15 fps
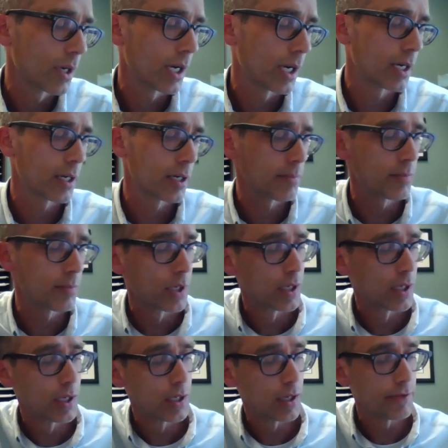A
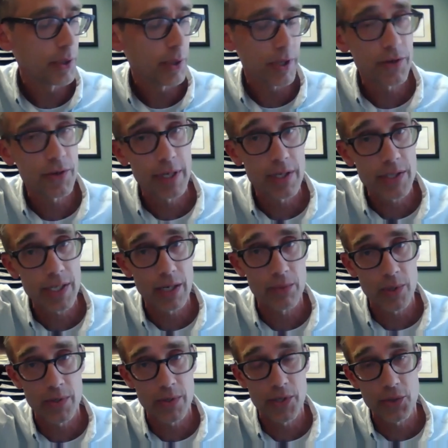few other things that
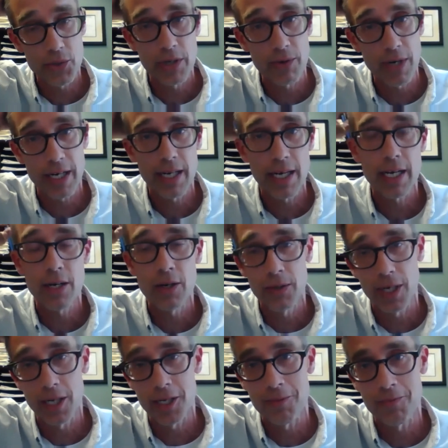we're doing right
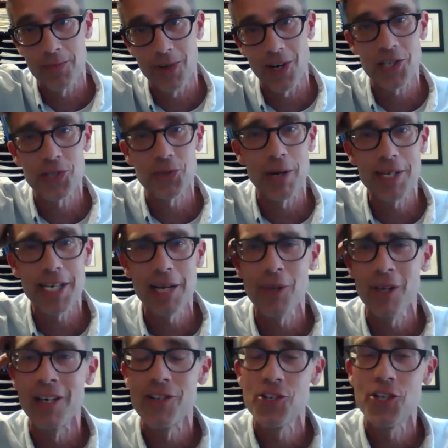now. Also, I became
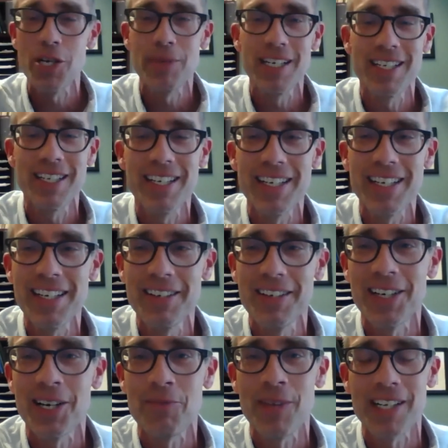the GPD.
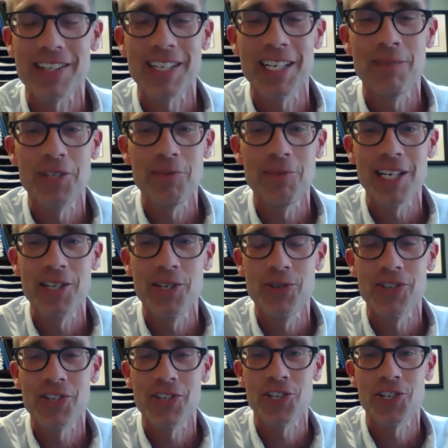That seems to be at
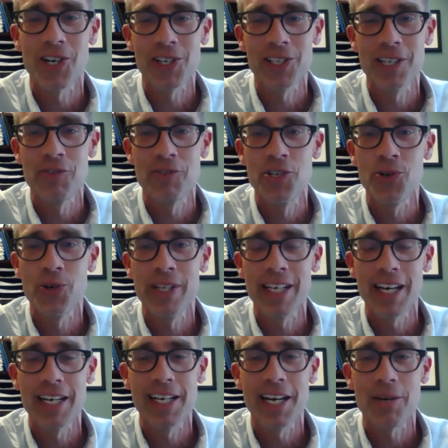UNC Charlotte. If you join
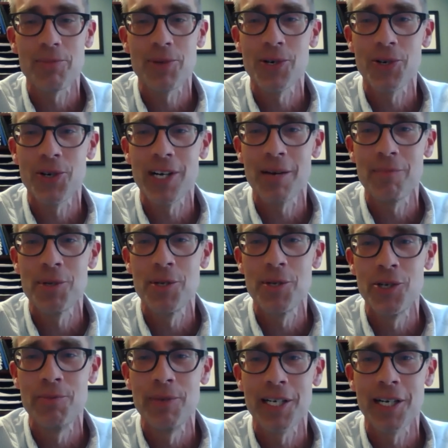the AGEP program, you
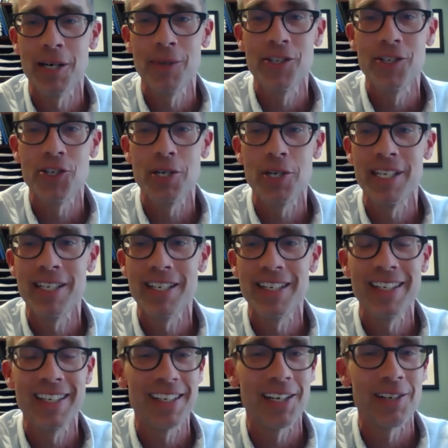become the
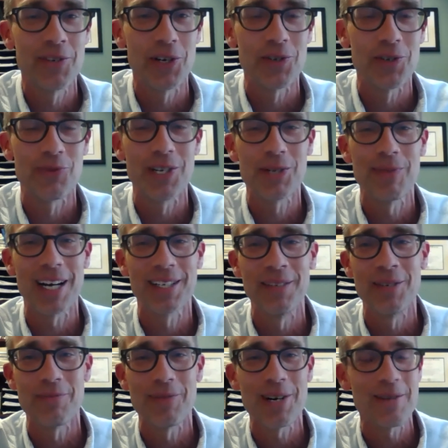GPT of your
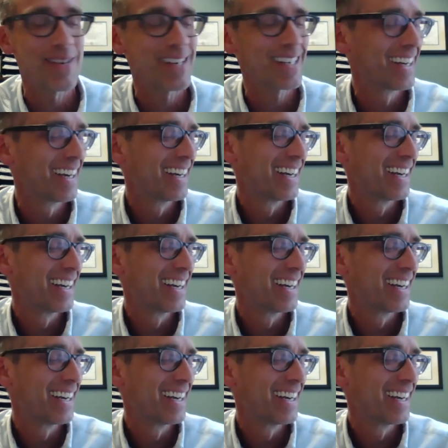respective department.